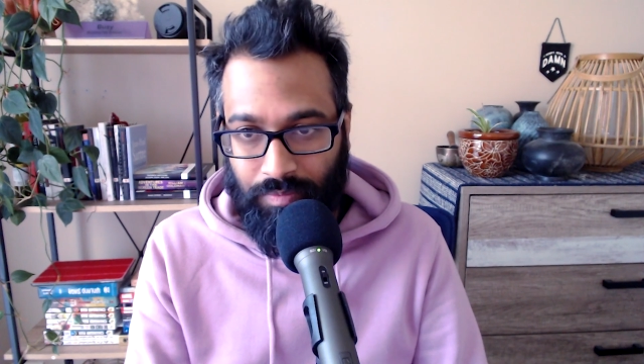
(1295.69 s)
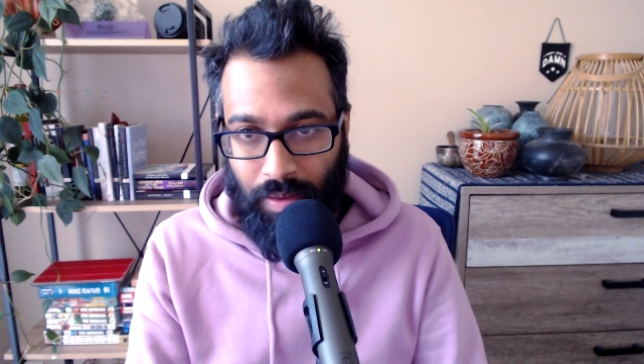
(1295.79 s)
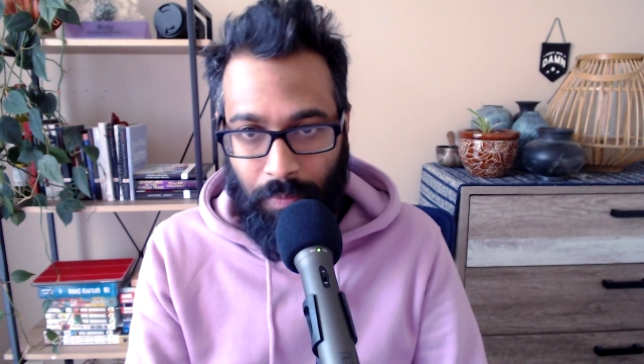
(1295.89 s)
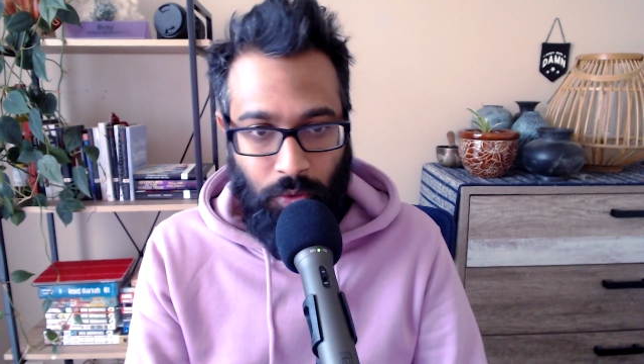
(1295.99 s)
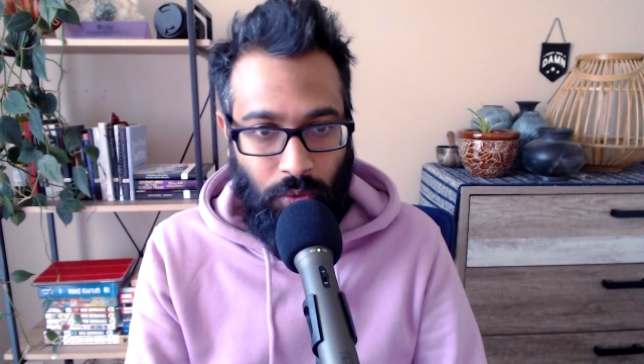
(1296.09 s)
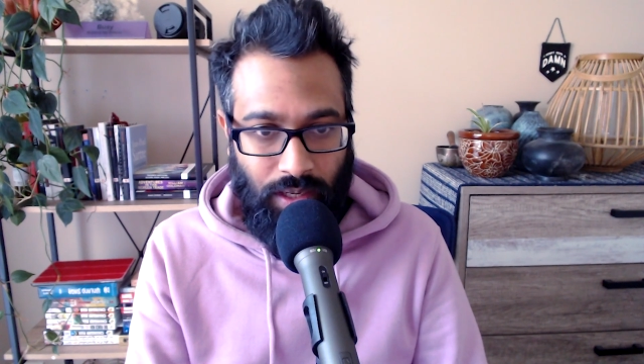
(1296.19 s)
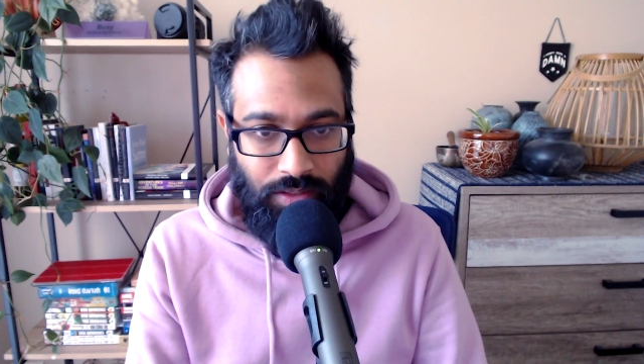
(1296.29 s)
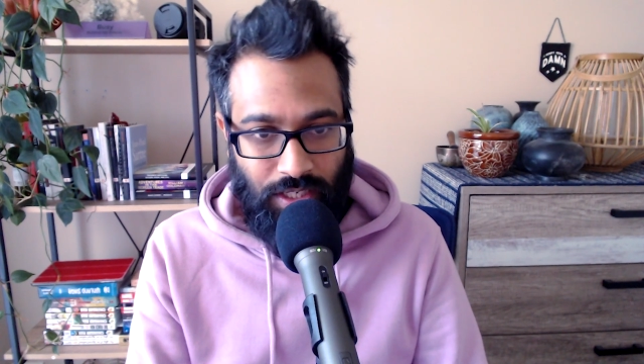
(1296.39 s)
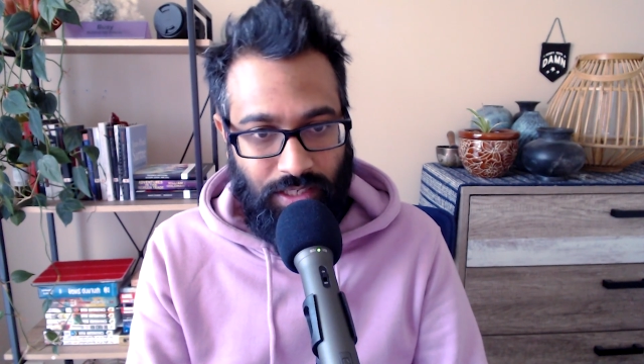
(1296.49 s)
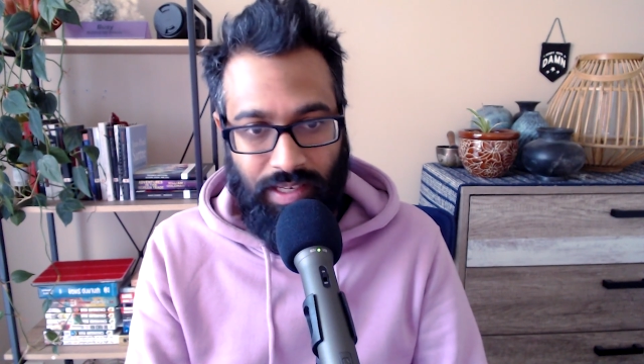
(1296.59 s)
people who are
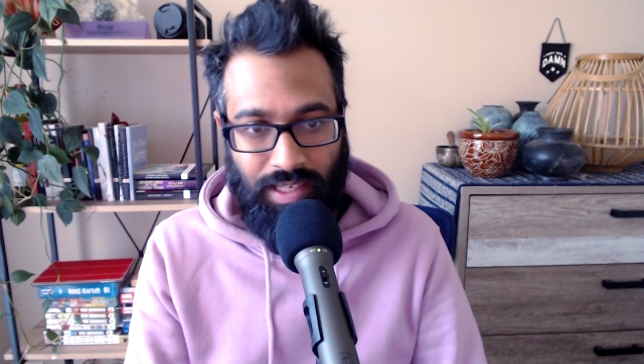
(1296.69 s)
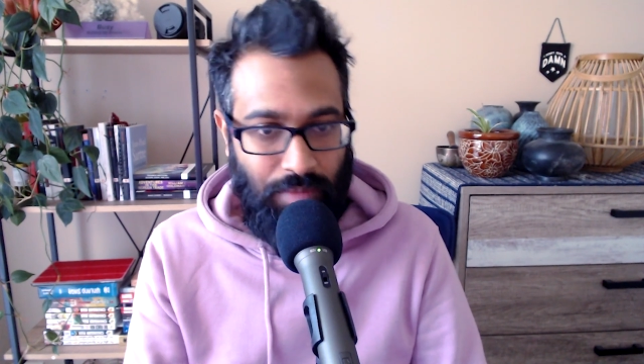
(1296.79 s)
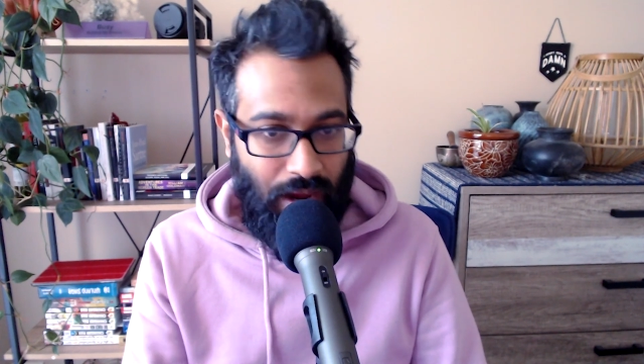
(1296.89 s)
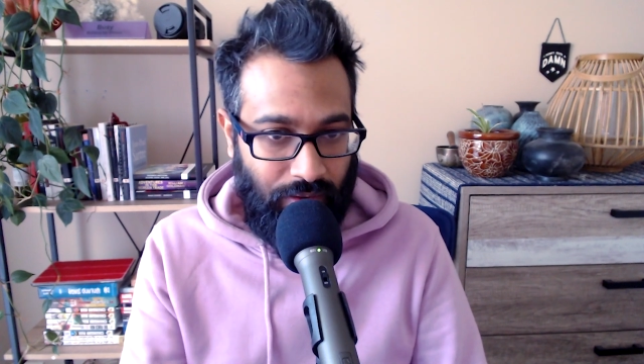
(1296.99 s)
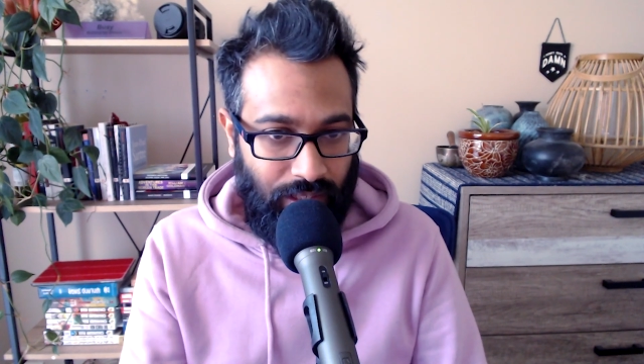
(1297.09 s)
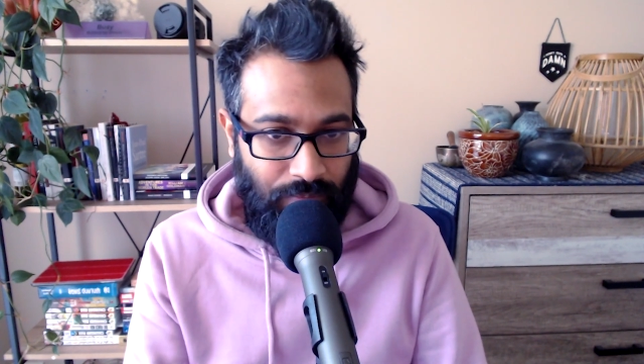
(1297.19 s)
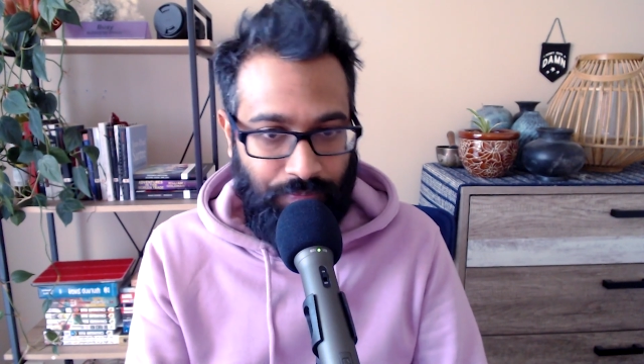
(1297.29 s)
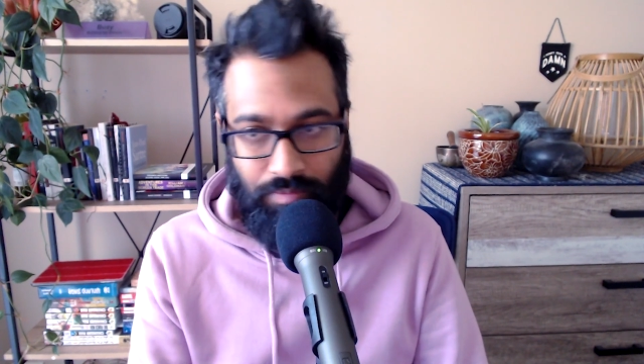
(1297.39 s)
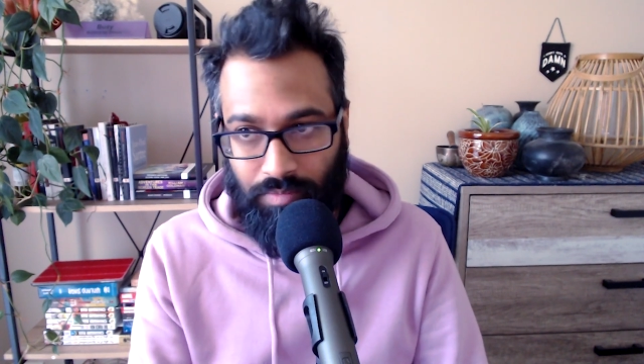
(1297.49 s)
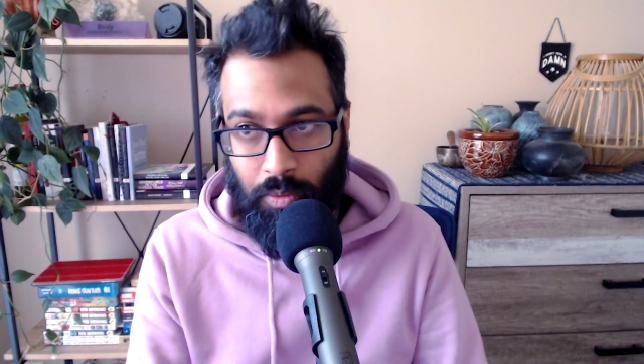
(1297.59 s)
just getting married,
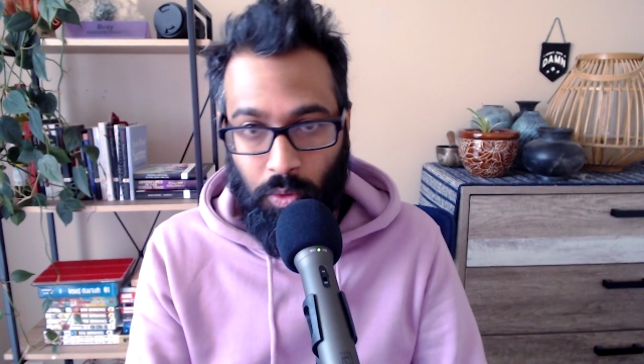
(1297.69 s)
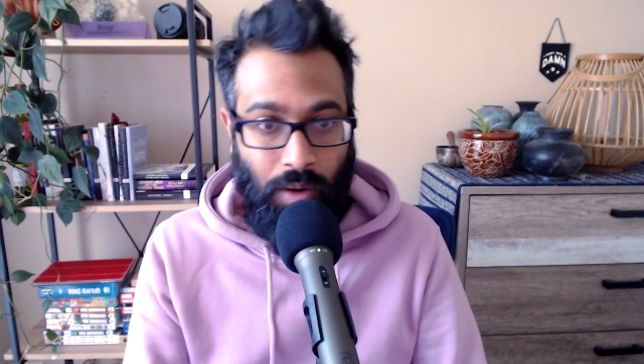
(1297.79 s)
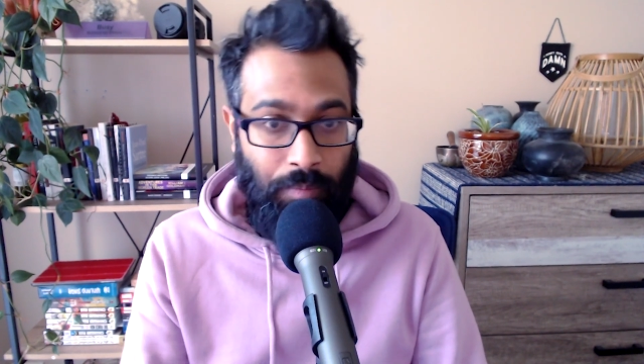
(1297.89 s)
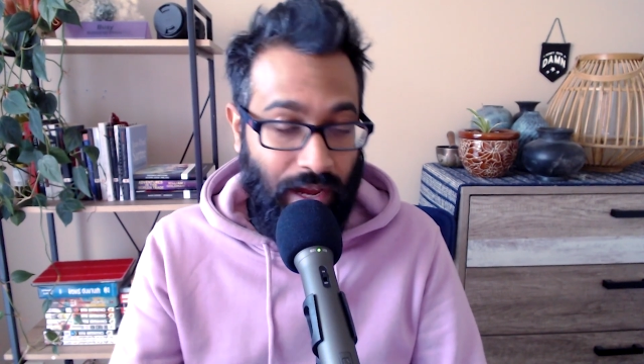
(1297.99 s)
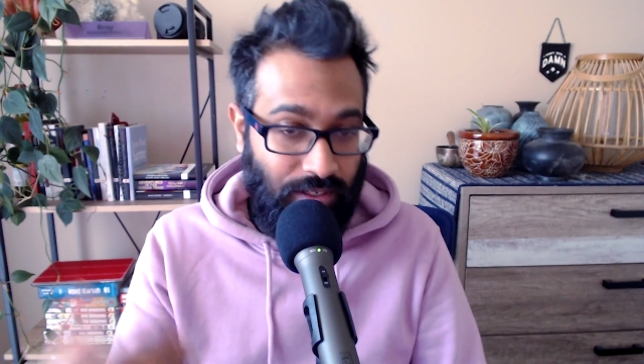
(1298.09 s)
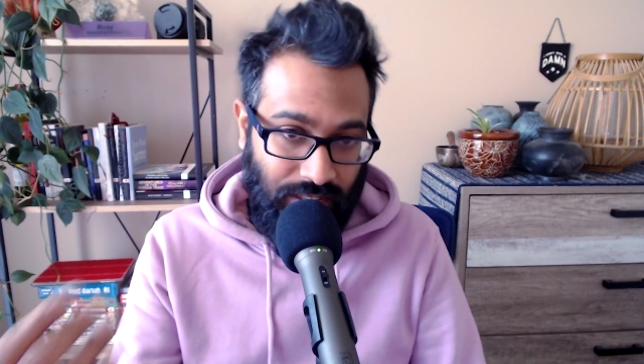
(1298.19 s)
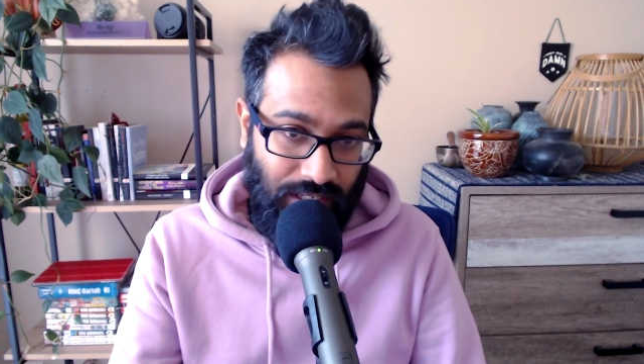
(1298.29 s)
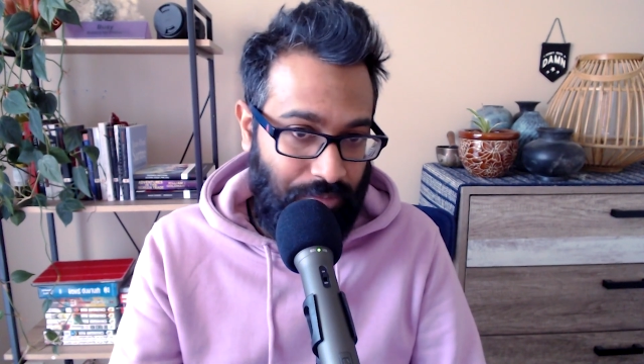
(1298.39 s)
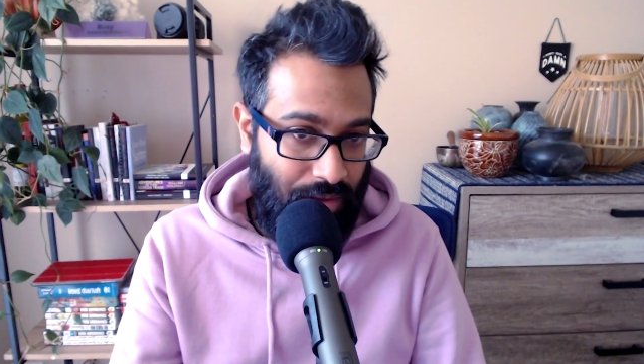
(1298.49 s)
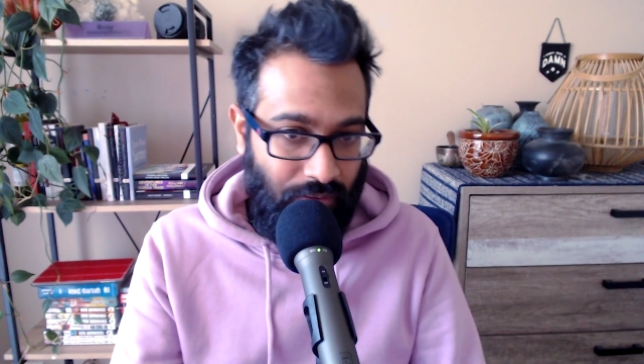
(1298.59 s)
people who are about to
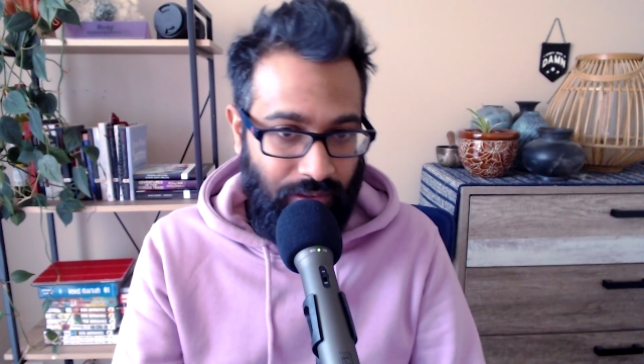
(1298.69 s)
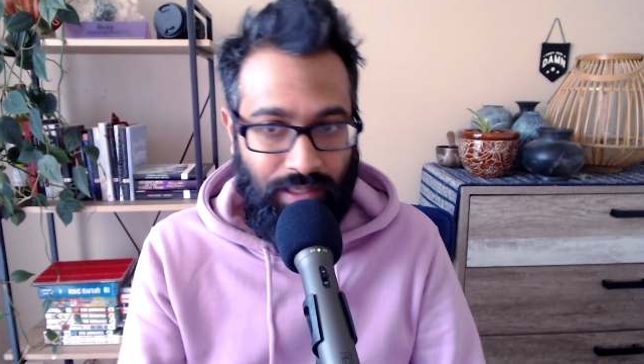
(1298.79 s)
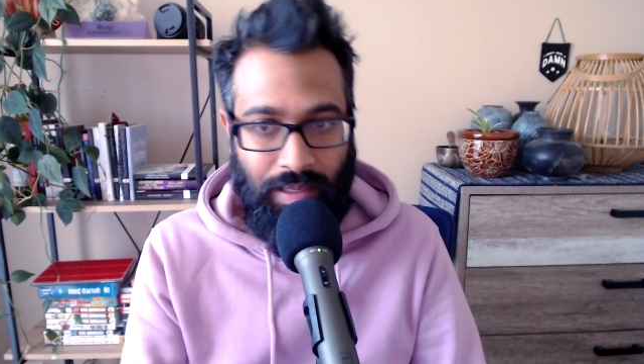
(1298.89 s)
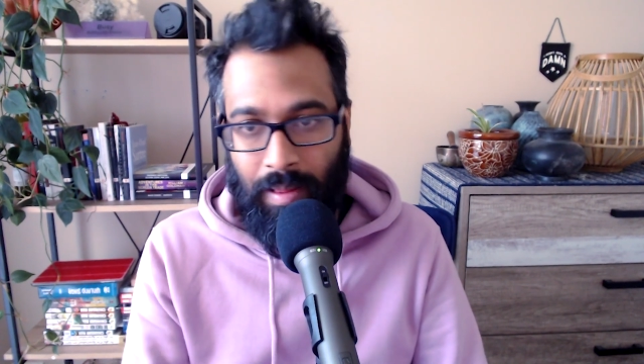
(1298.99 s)
get married,